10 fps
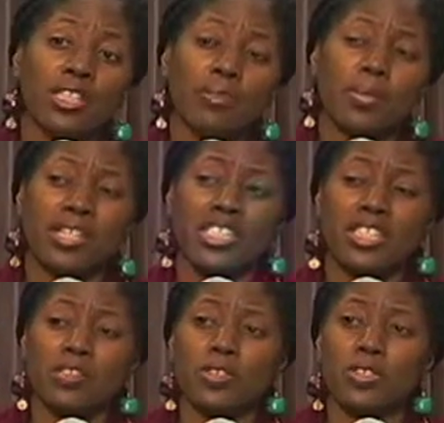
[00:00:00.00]
and in about a
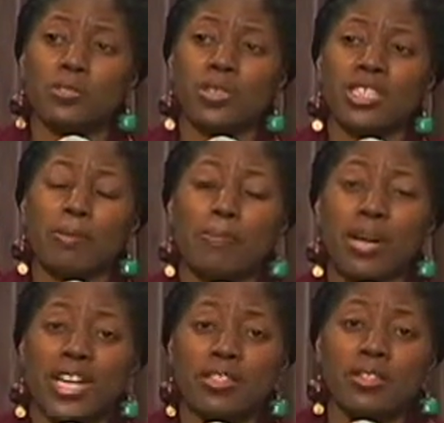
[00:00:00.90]
year or two get a
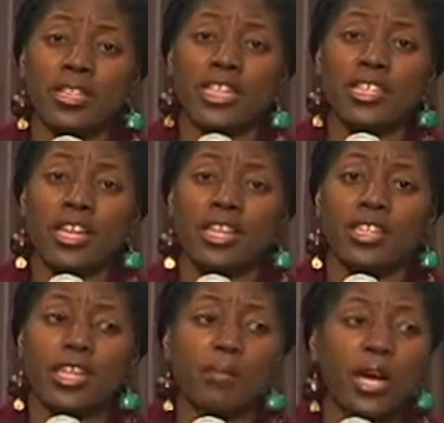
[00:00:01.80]
minor in
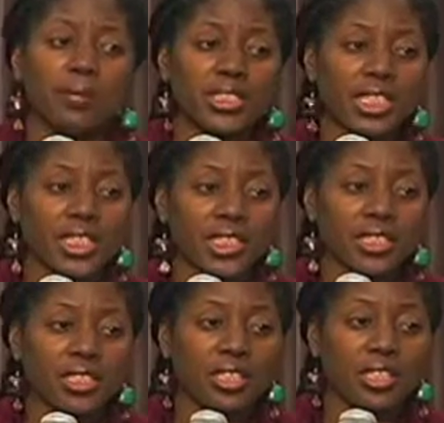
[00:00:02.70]
hip-hop
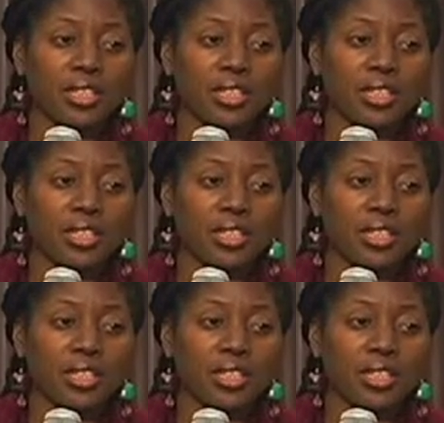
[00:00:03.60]
studies,